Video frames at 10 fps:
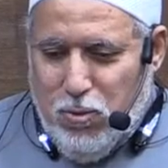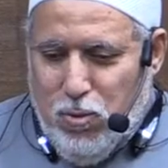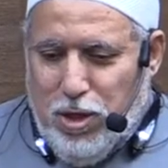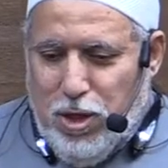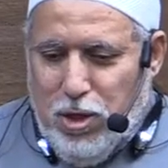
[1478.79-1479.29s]

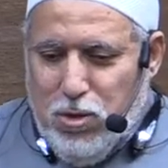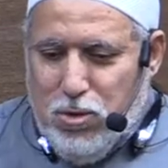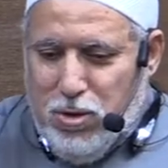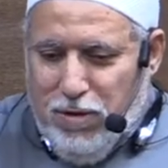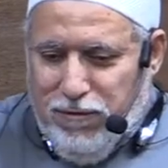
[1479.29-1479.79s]
When you
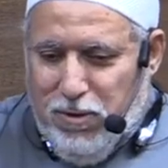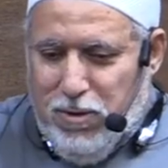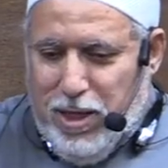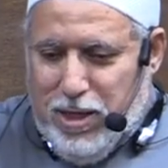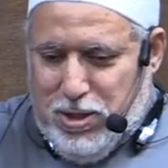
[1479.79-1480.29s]
use your
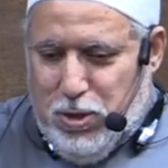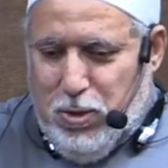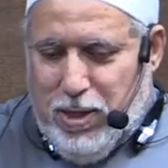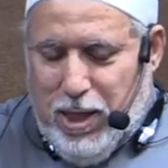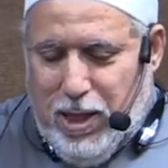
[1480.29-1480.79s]
phone next to
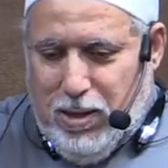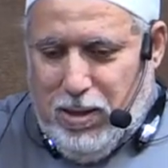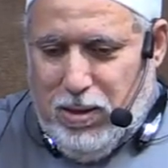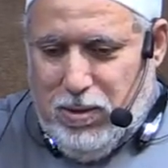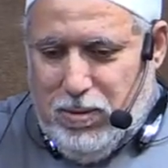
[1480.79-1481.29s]
your
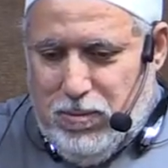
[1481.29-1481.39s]
ear,